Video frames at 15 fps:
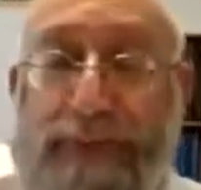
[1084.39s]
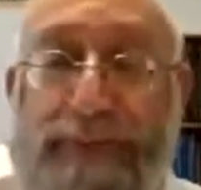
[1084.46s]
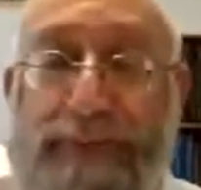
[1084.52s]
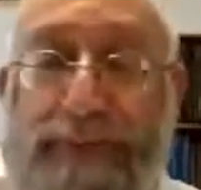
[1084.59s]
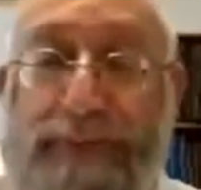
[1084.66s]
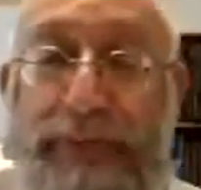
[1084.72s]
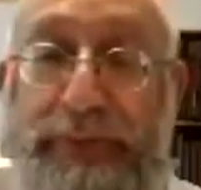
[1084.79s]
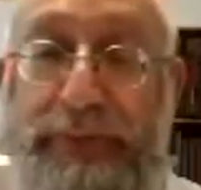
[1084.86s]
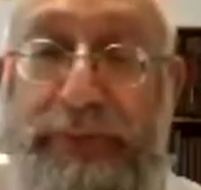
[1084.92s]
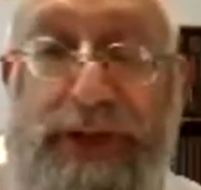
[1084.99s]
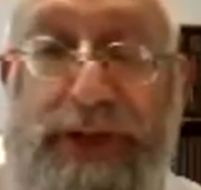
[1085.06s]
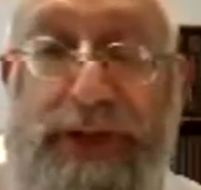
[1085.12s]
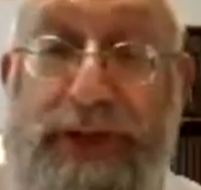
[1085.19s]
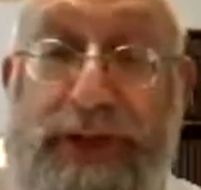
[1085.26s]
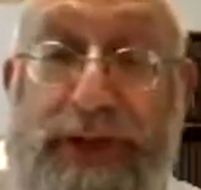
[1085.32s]
because there's
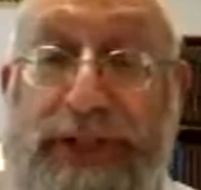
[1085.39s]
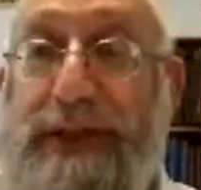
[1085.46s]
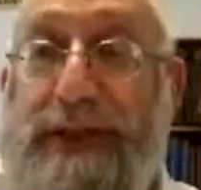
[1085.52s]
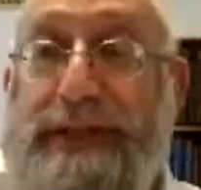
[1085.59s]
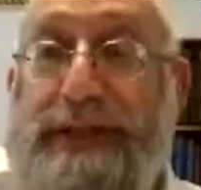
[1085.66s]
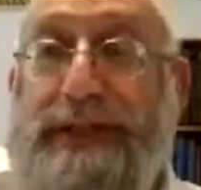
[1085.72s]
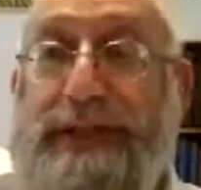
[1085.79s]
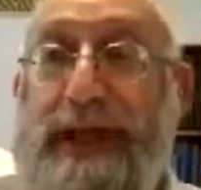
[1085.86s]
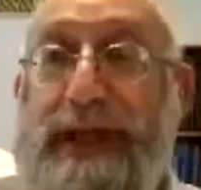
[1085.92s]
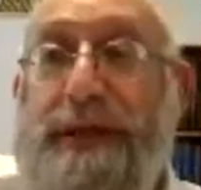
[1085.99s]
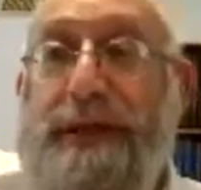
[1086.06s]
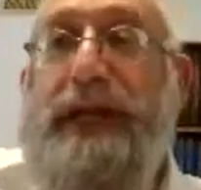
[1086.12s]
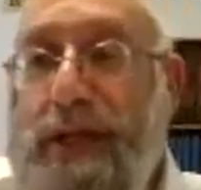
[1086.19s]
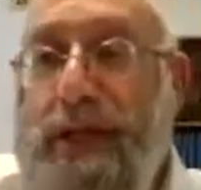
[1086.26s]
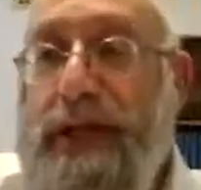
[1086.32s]
steers in what they
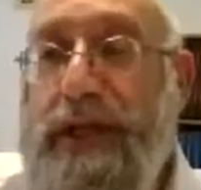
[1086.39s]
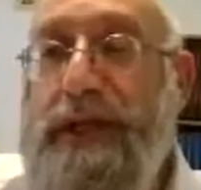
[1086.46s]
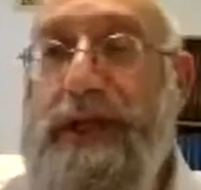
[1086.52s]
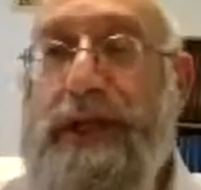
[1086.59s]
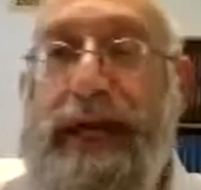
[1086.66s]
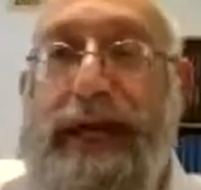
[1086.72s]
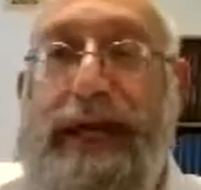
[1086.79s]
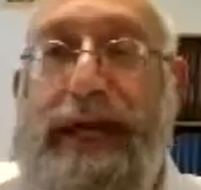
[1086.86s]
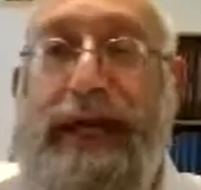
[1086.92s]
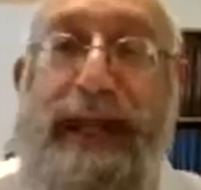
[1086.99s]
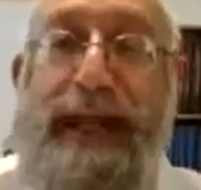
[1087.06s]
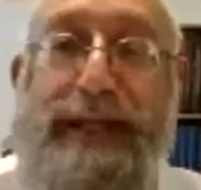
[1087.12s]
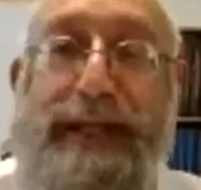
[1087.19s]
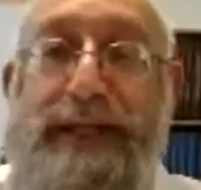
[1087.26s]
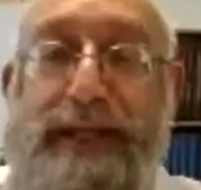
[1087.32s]
hold, and
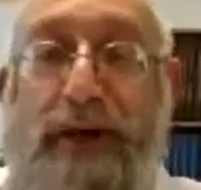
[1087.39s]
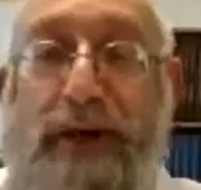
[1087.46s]
it's